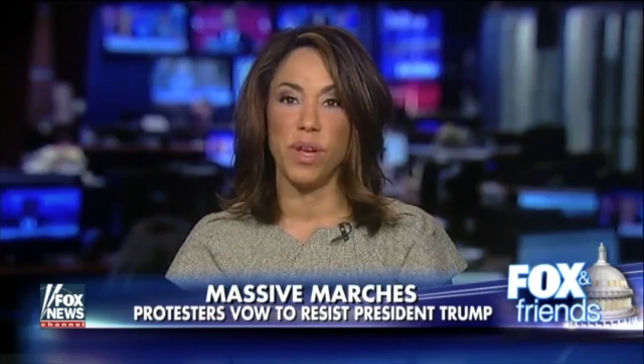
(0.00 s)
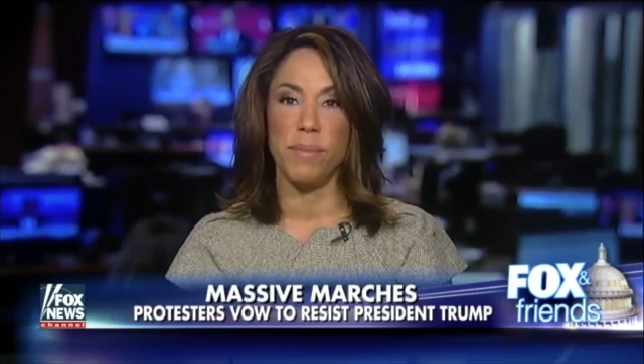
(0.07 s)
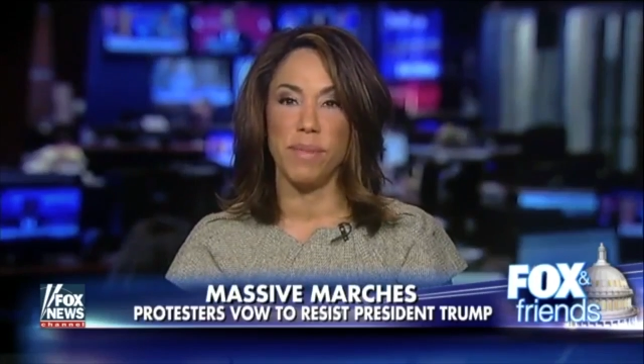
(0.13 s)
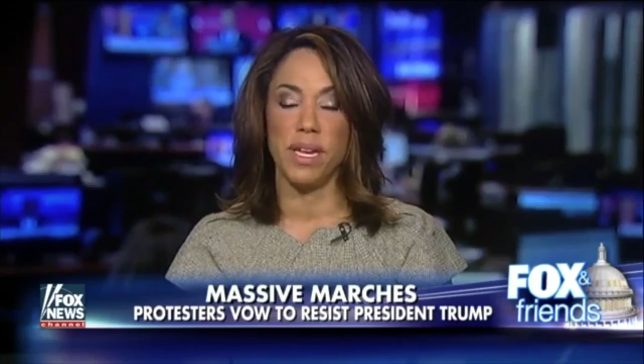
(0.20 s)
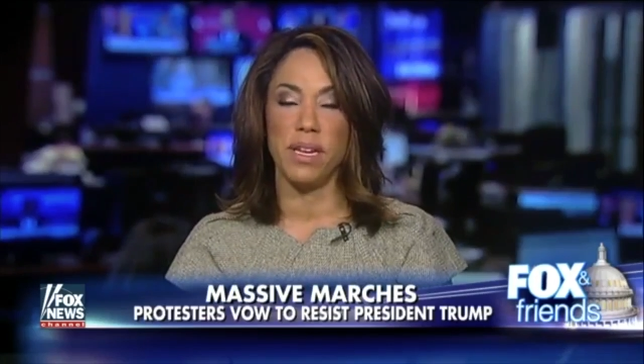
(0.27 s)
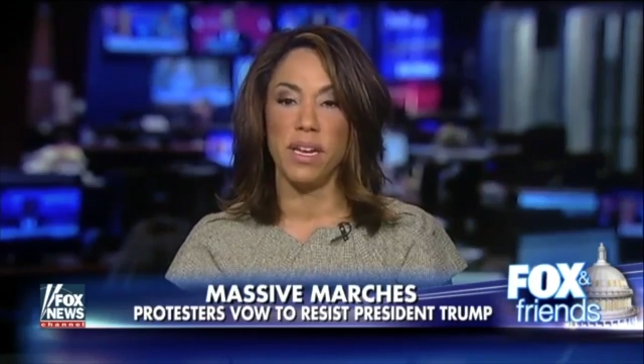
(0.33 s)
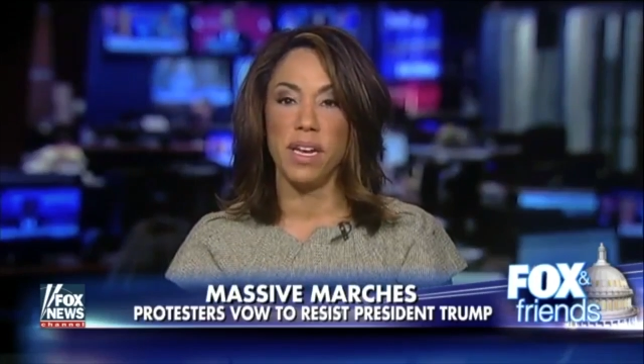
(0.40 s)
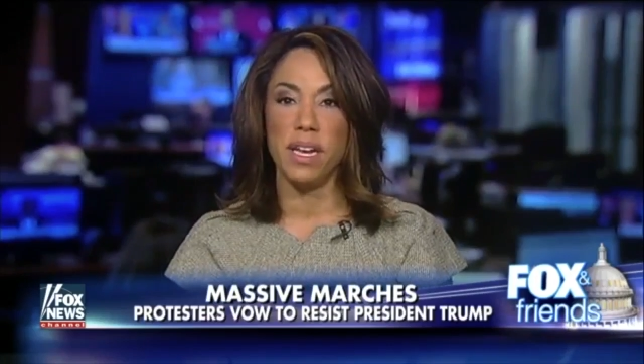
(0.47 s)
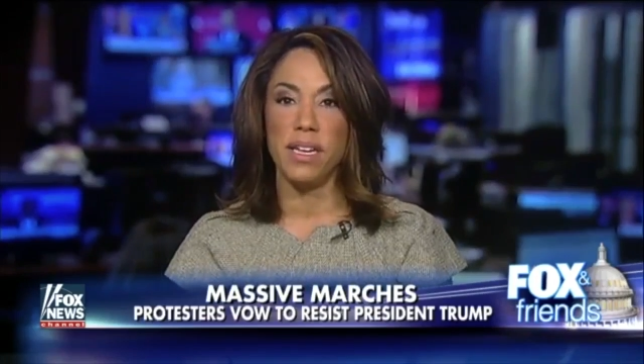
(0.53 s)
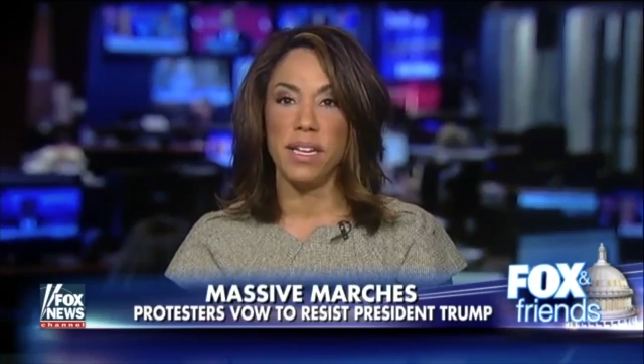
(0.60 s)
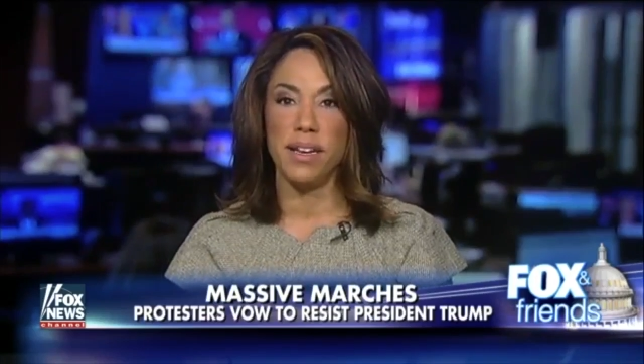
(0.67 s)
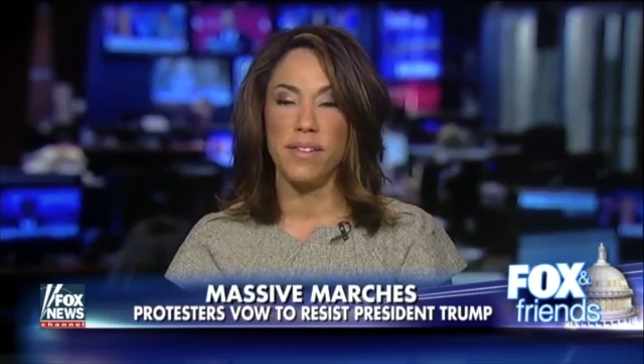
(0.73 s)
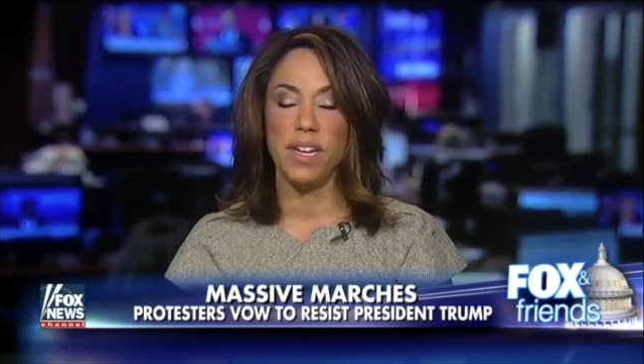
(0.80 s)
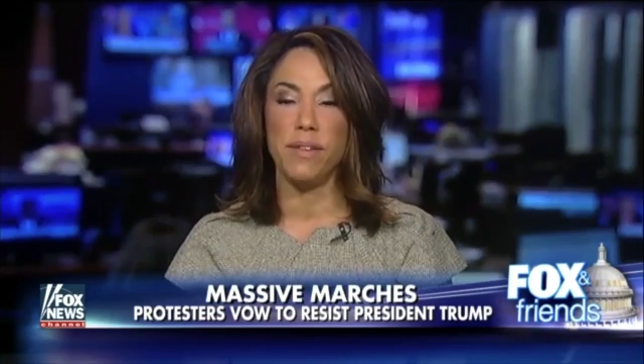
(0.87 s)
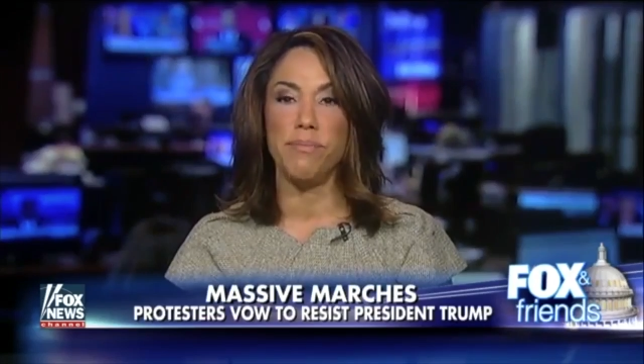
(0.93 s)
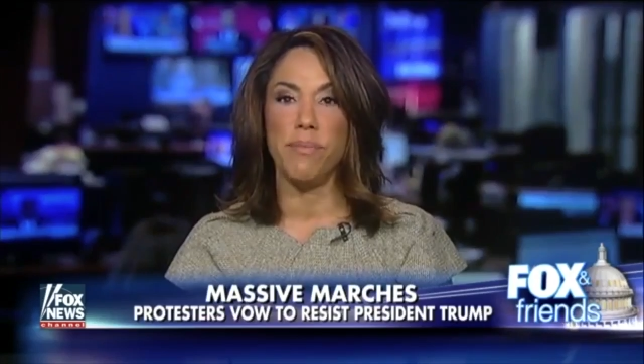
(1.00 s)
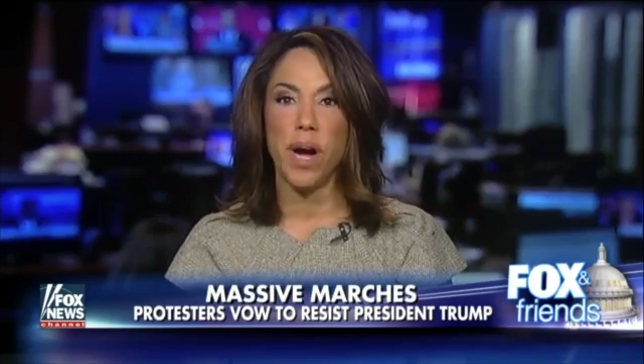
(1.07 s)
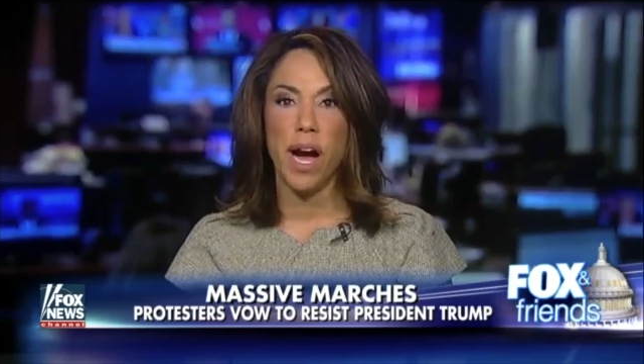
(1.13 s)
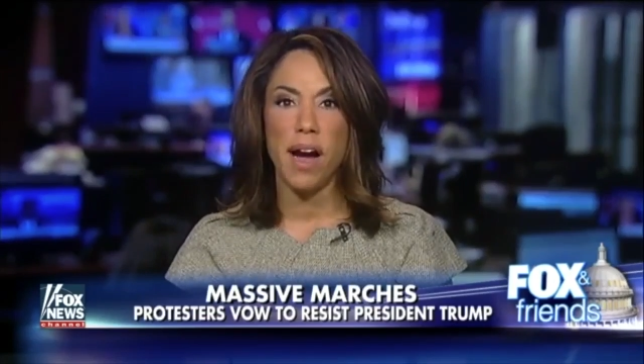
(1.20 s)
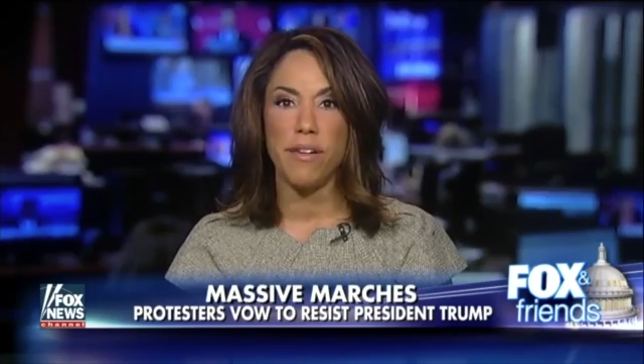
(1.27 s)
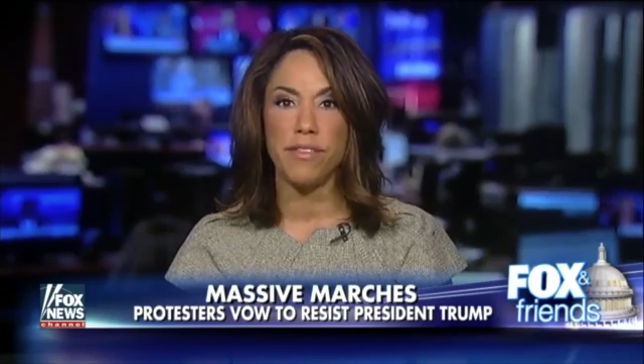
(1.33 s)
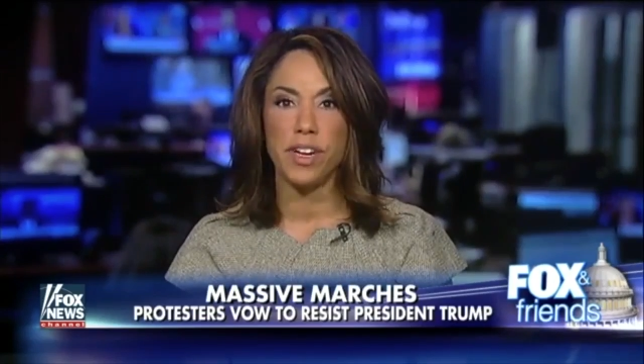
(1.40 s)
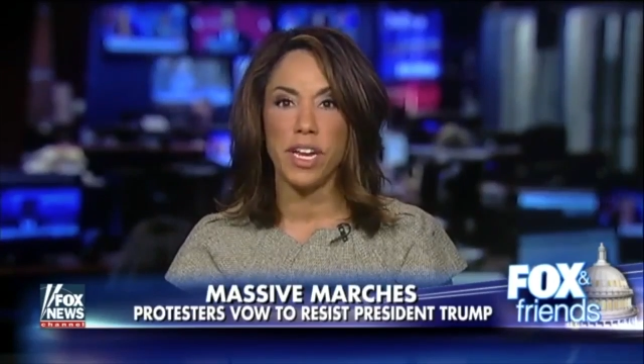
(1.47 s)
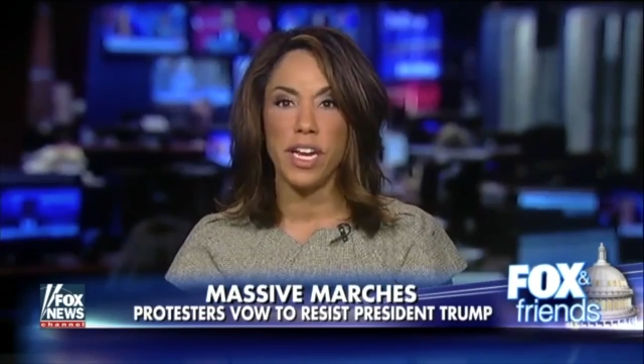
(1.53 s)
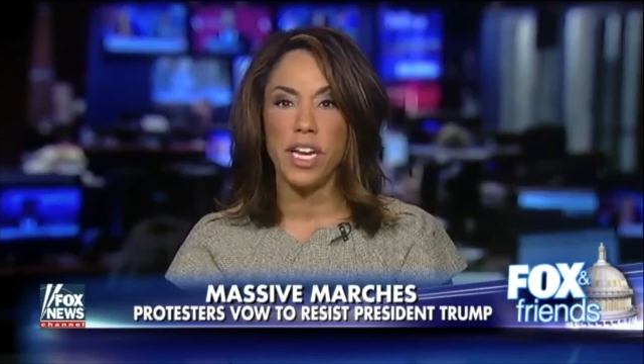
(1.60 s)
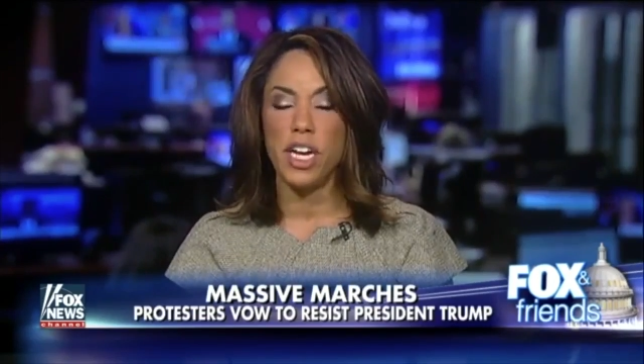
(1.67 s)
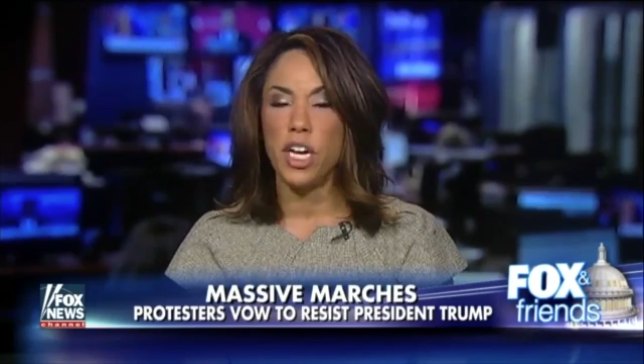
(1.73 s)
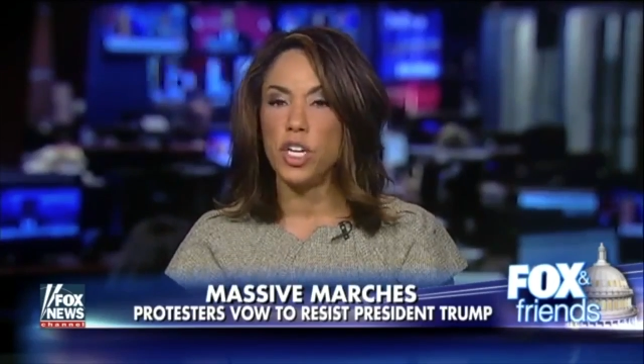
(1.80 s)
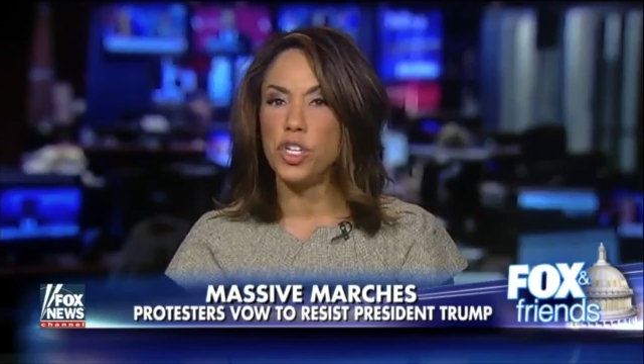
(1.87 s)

women living in poverty